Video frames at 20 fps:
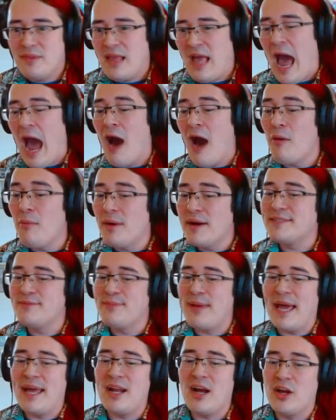much
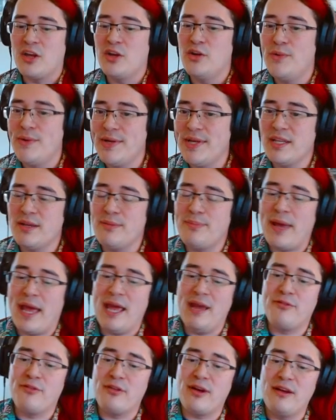mana are you willing to
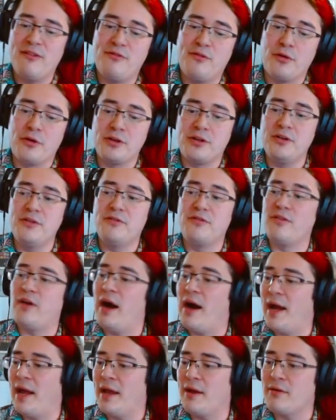pay for a 4/2
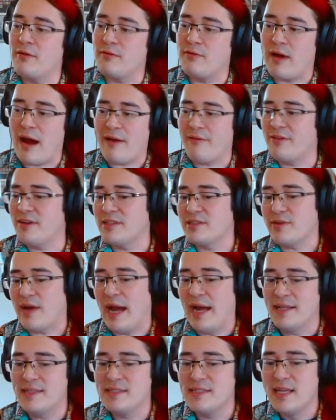flying Ravenous
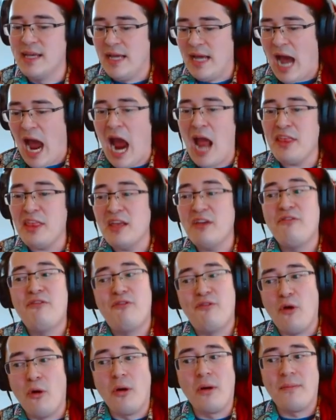Rats? I think
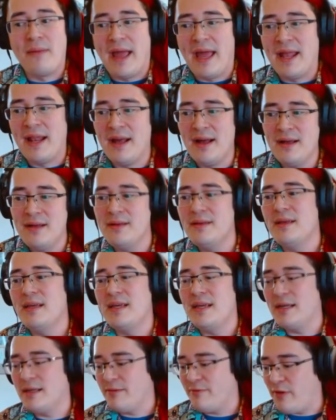4 mana.
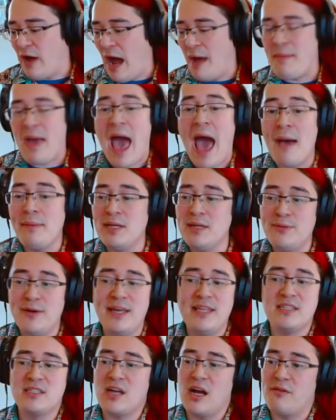I'm happy to
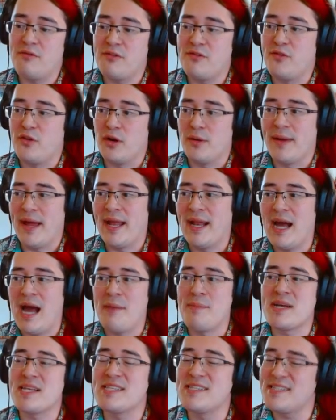play this card for 4 mana.
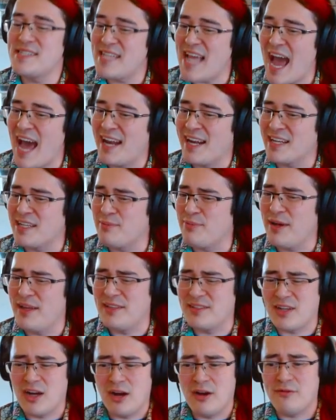I'm ecstatic to play
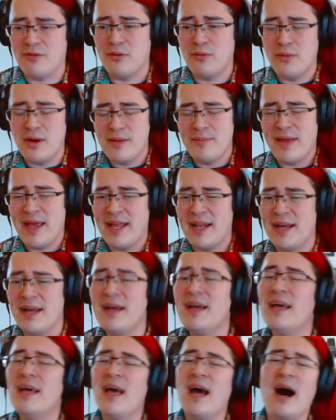this card for 1 mana.
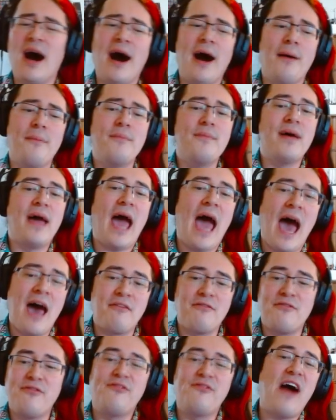
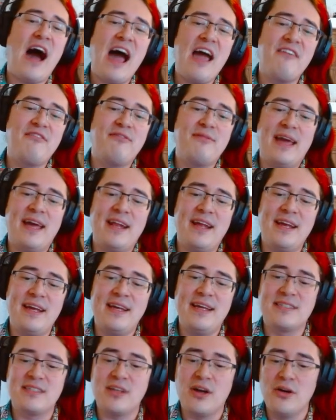At 5 mana,
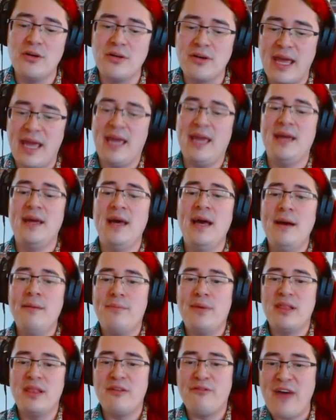it's okay.
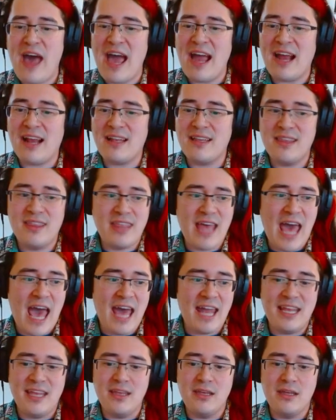But the fact
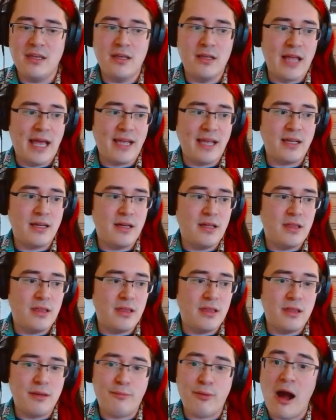that, like,
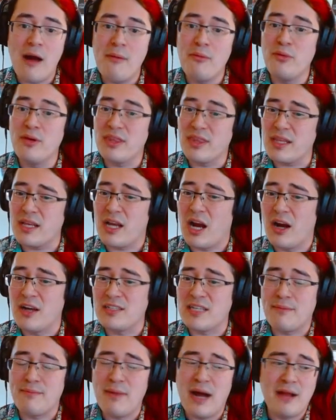the problem with cards
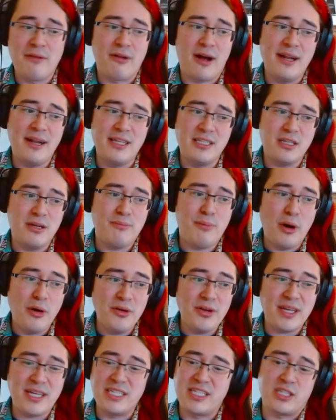like Mind Rot is your
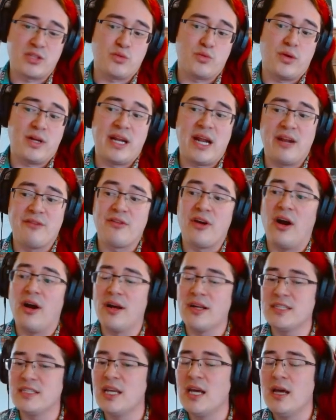opponent can just run out of
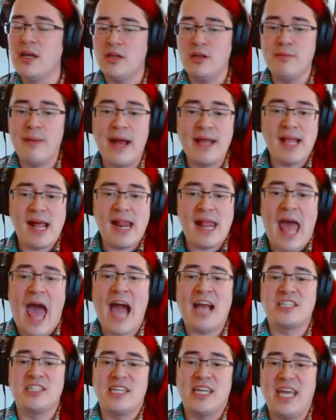cards. You might not
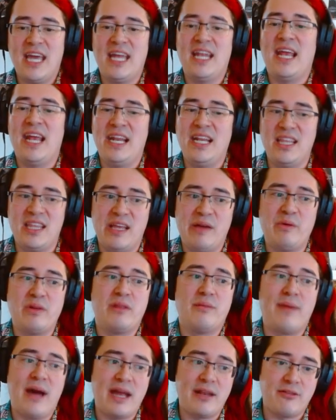actually hit anything with the
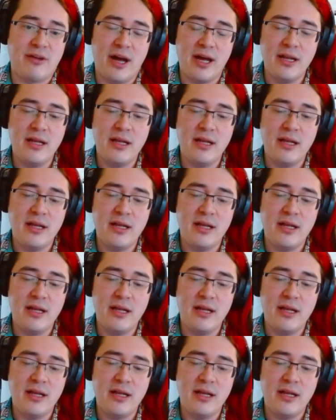Mind Rot.